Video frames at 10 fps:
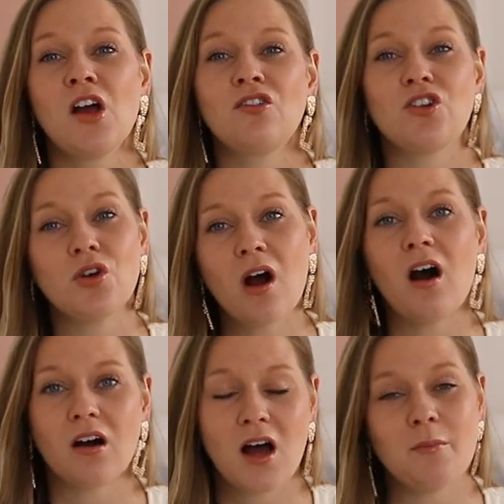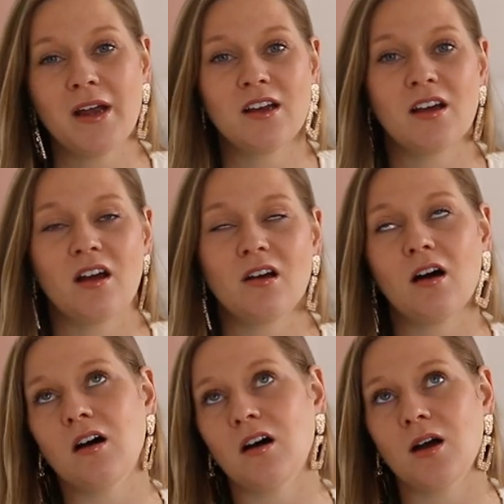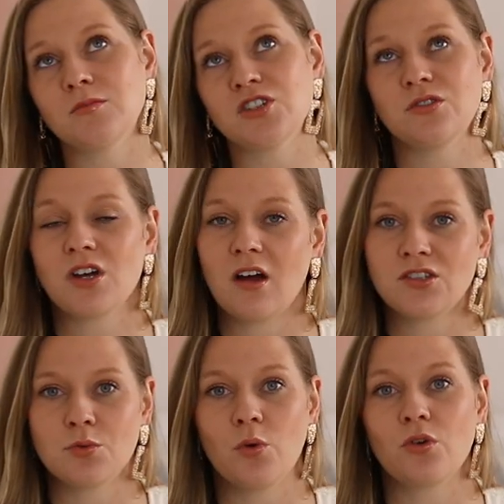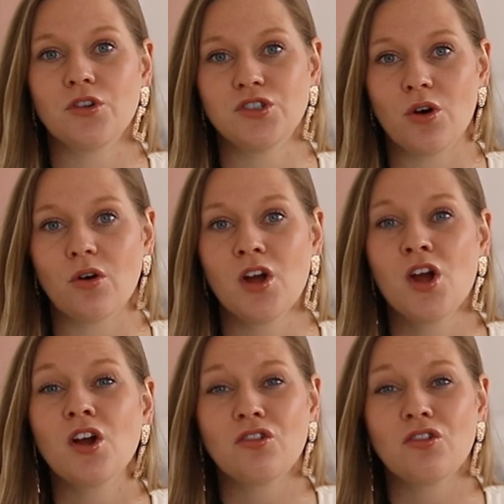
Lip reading: So you can't come in and go, oh, I'm too tired to walk the dog,